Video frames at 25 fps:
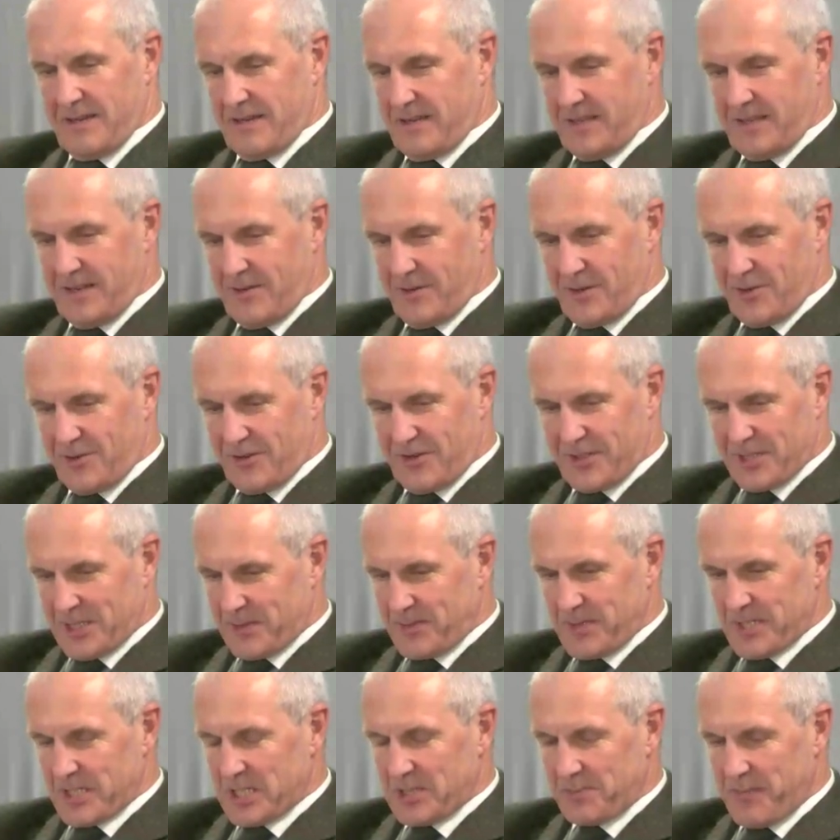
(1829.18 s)
you know, you're asking
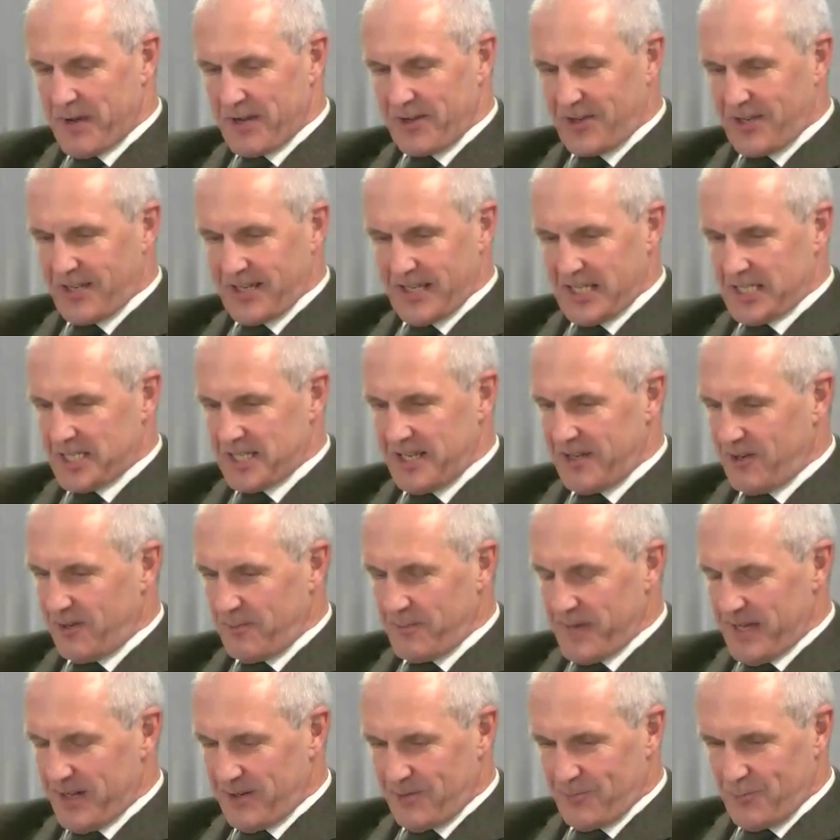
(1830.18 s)
me to speculate a little
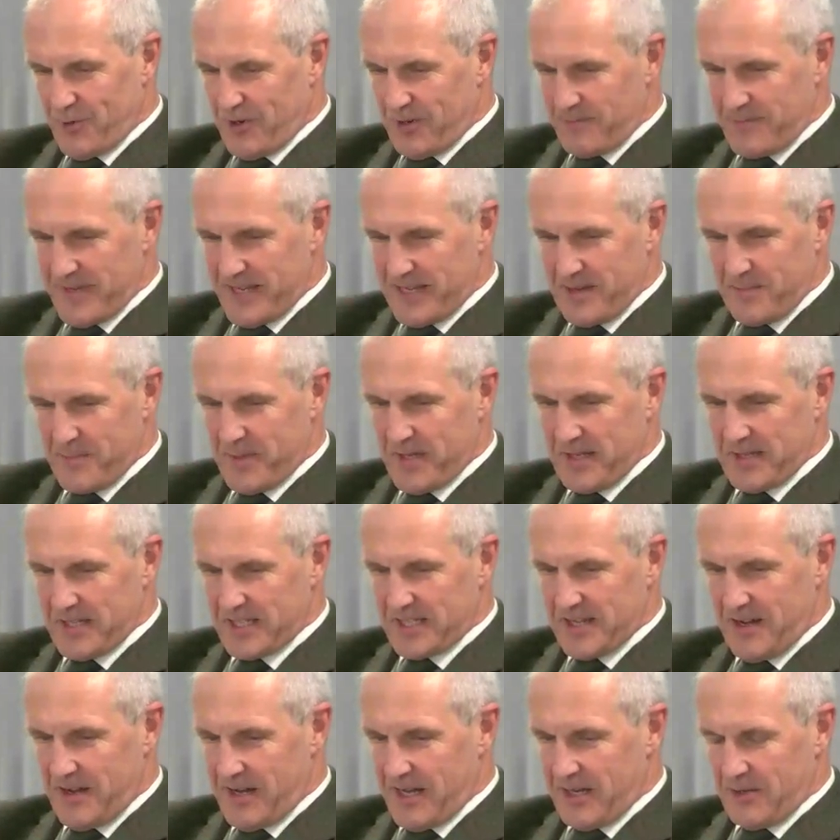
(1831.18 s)
bit on what may have been the
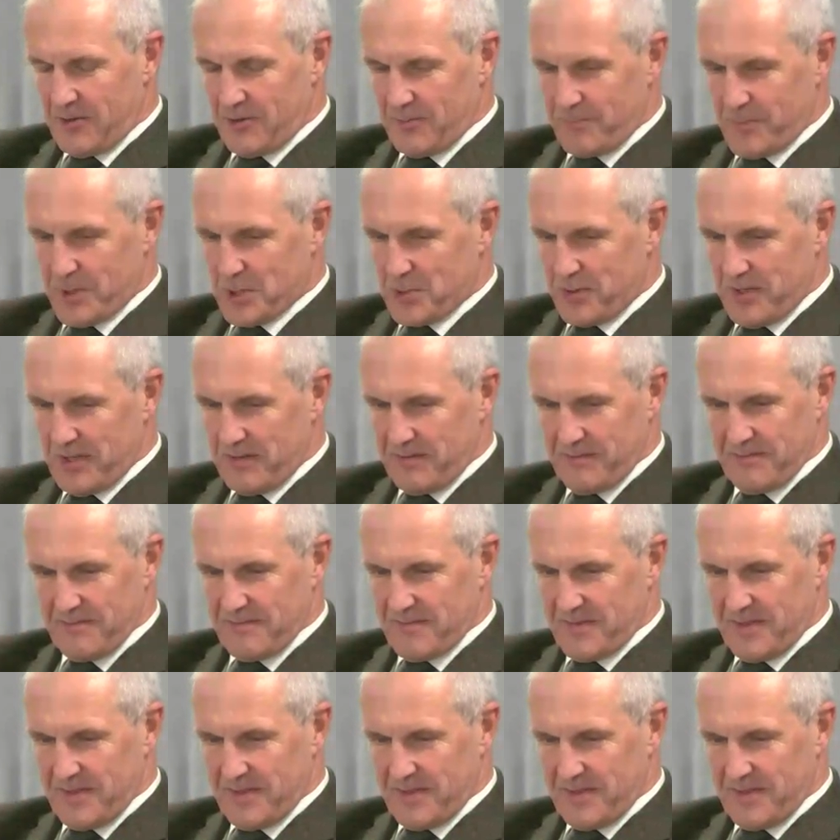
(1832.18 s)
dialogue between,